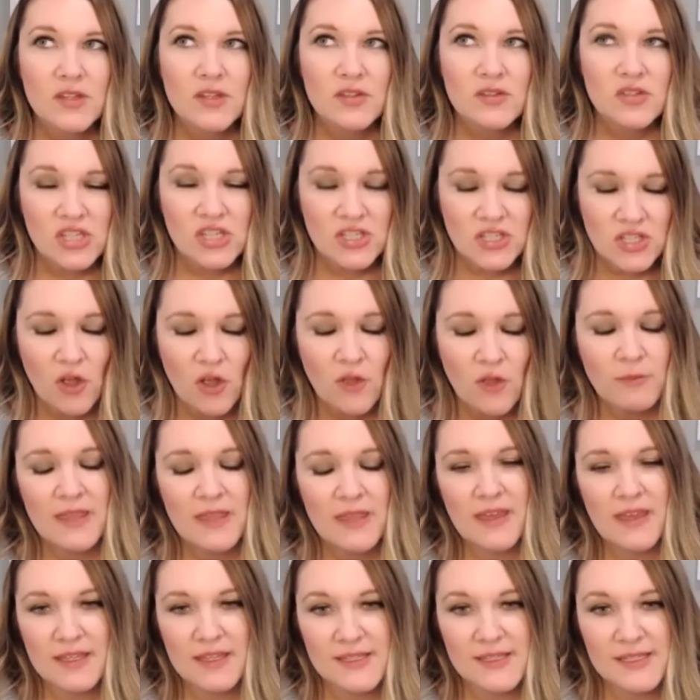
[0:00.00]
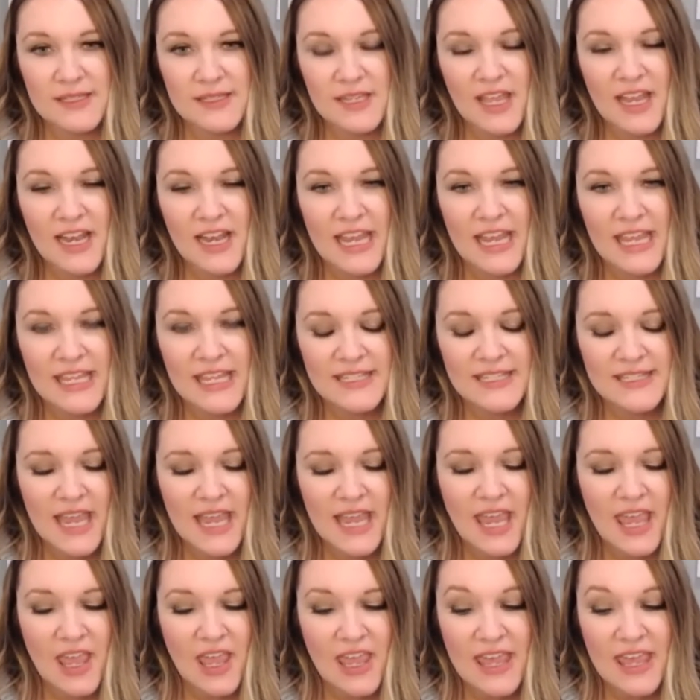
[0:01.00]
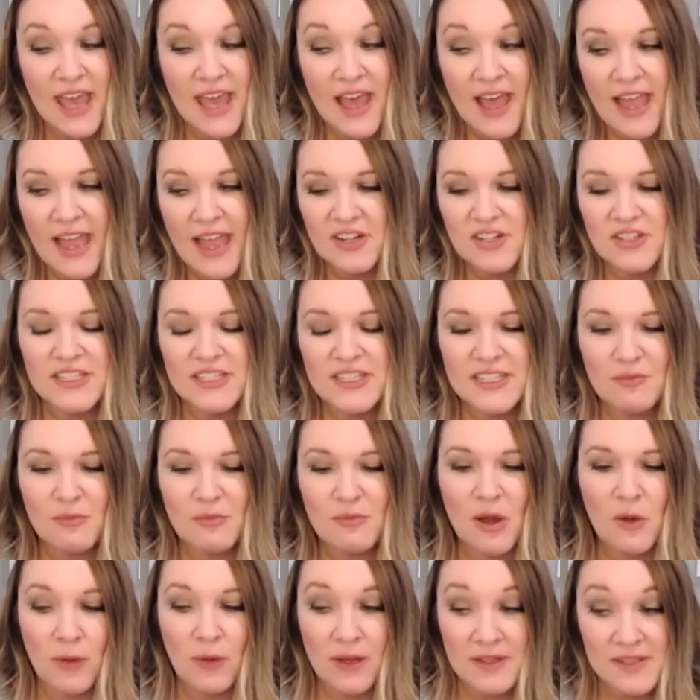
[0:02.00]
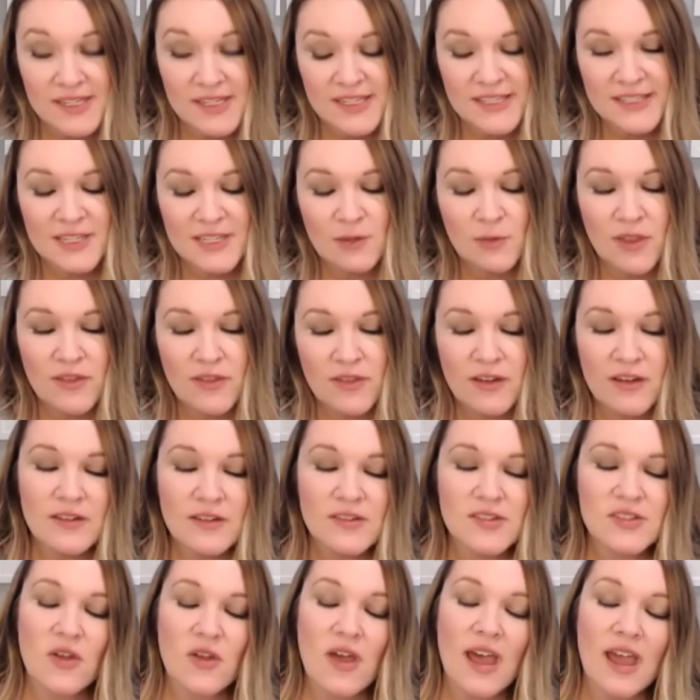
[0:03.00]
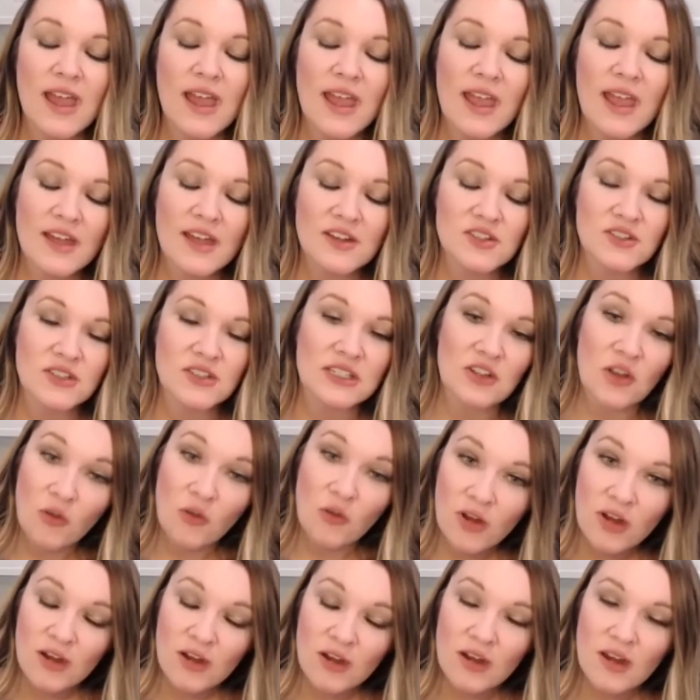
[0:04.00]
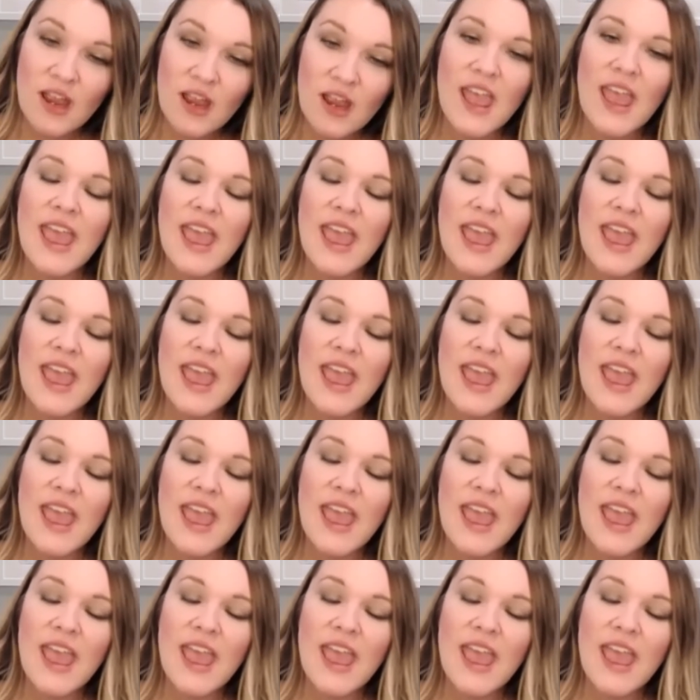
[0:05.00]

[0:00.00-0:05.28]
she told me this. And he's like, yeah, I actually did my residency with her. So I actually know her.